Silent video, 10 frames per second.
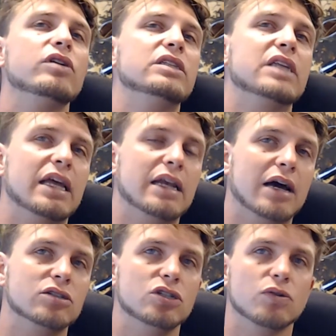stand
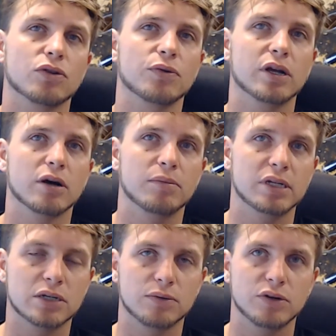out to you, or 3 companies
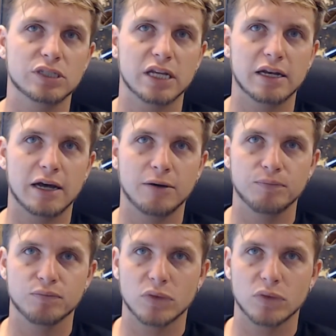that really stand out,